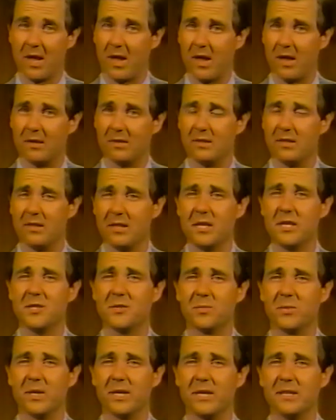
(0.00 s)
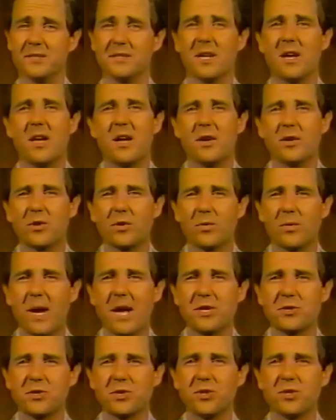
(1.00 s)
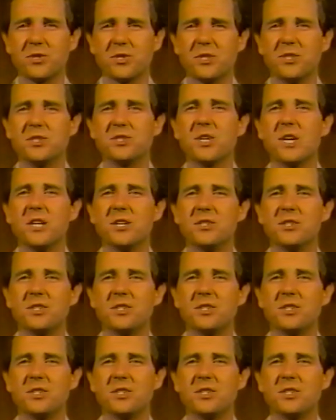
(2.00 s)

And in these ways, crash cushions